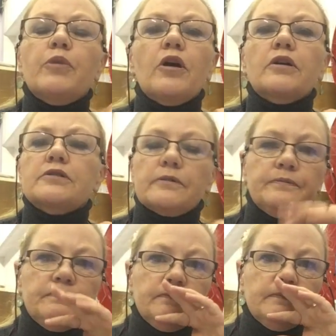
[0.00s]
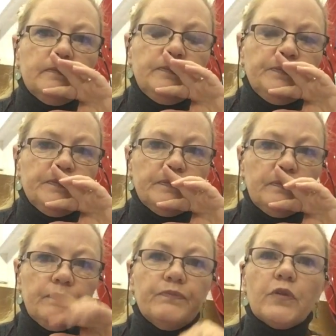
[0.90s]
blocks
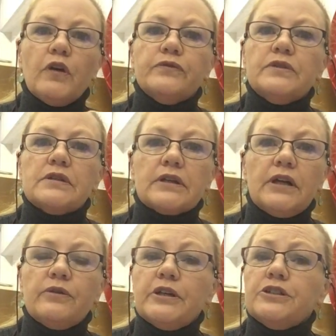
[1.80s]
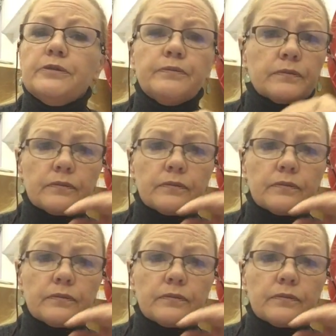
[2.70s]
of discoloration,